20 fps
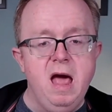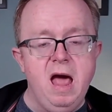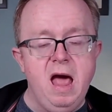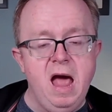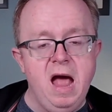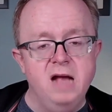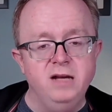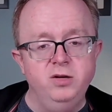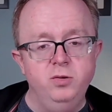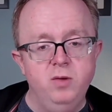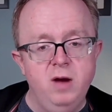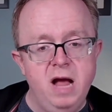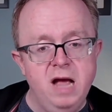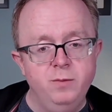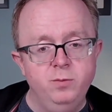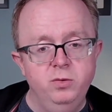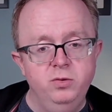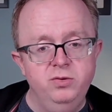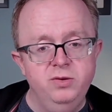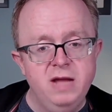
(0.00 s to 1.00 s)
And your hand
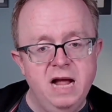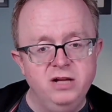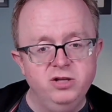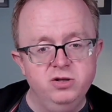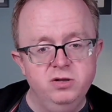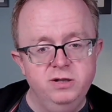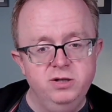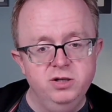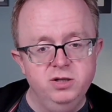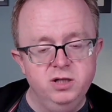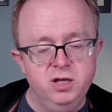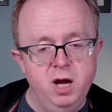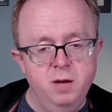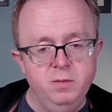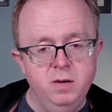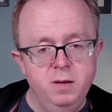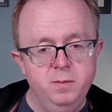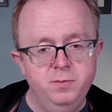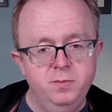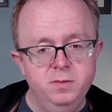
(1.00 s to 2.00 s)
will naturally just come
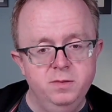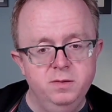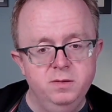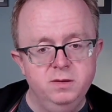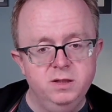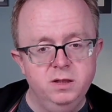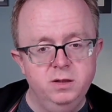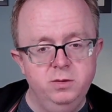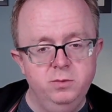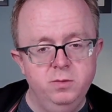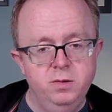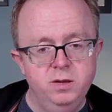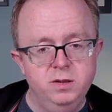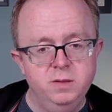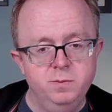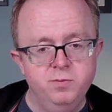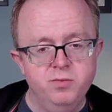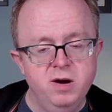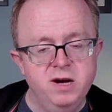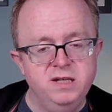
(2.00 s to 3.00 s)
up to
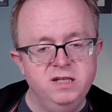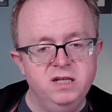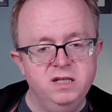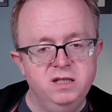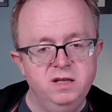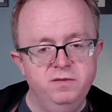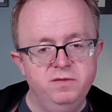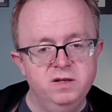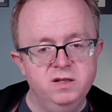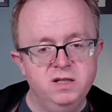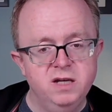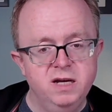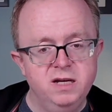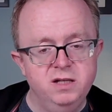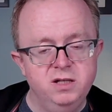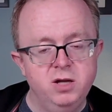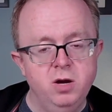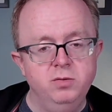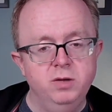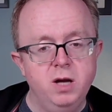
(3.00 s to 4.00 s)
brace it, as if to say,
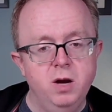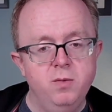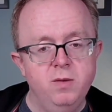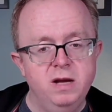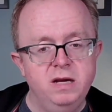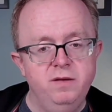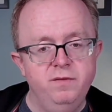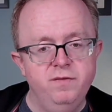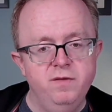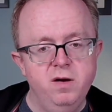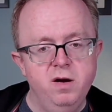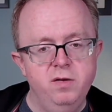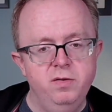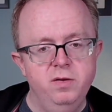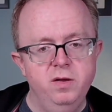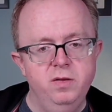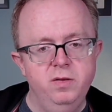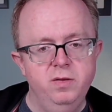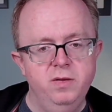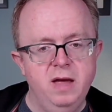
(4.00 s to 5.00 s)
don't go any further
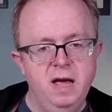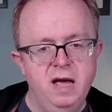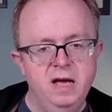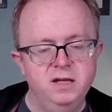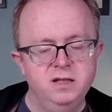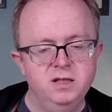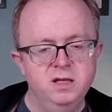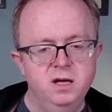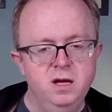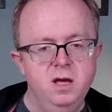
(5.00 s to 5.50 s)
than that.